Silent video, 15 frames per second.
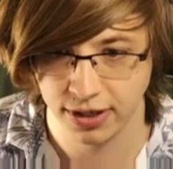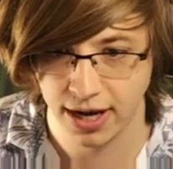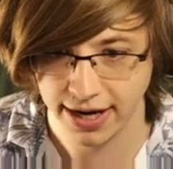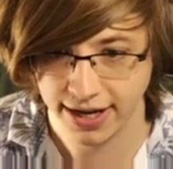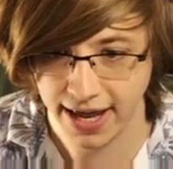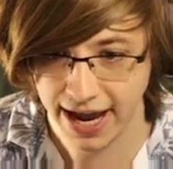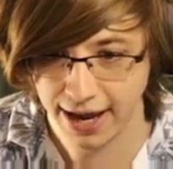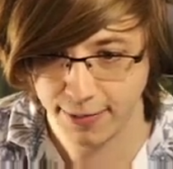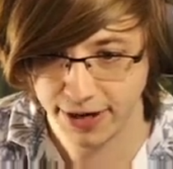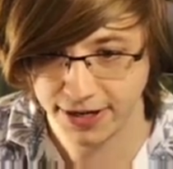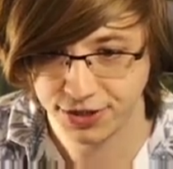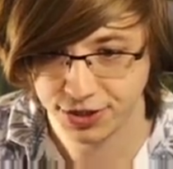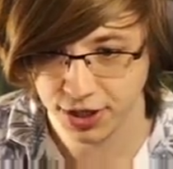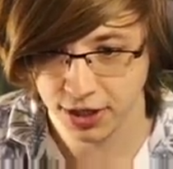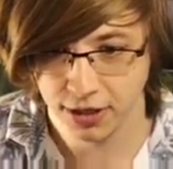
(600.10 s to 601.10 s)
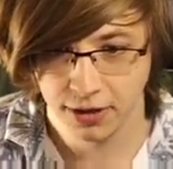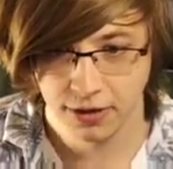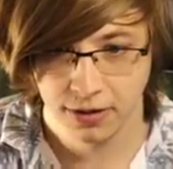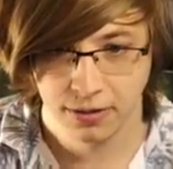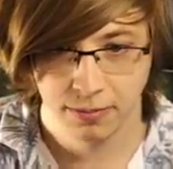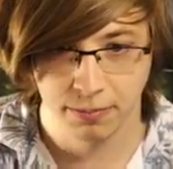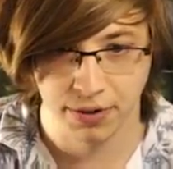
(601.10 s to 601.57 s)
of damage,
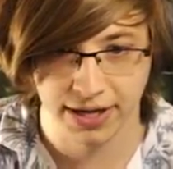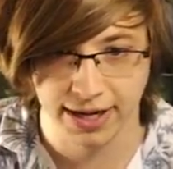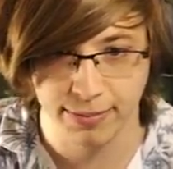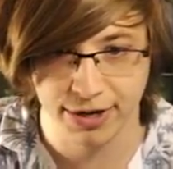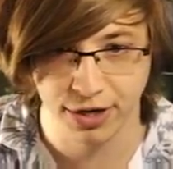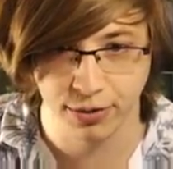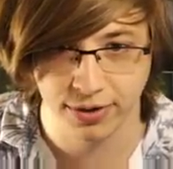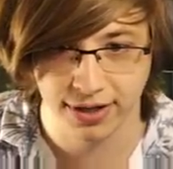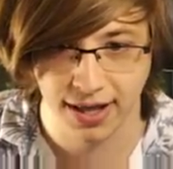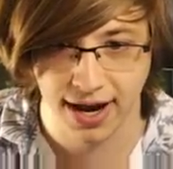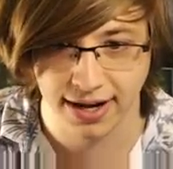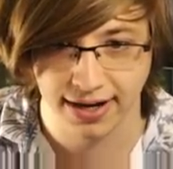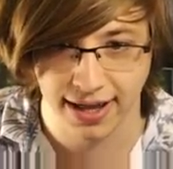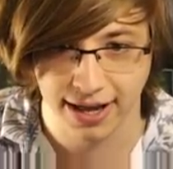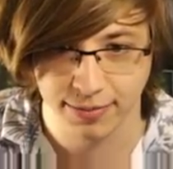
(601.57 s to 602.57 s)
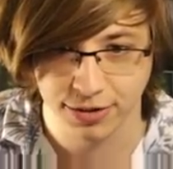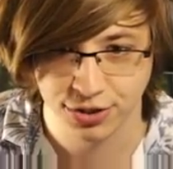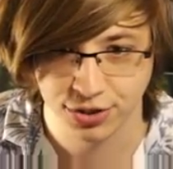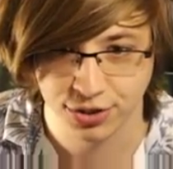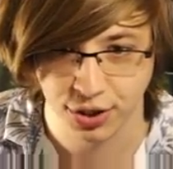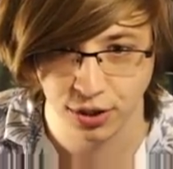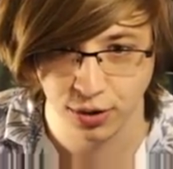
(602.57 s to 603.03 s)
but he be doing a lot of damage
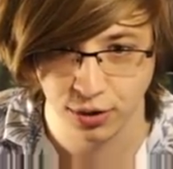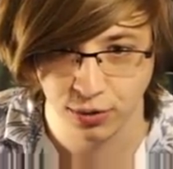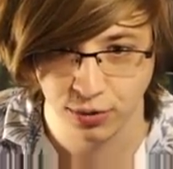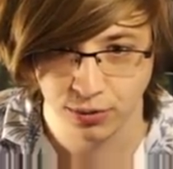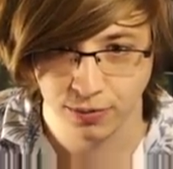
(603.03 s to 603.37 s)
too.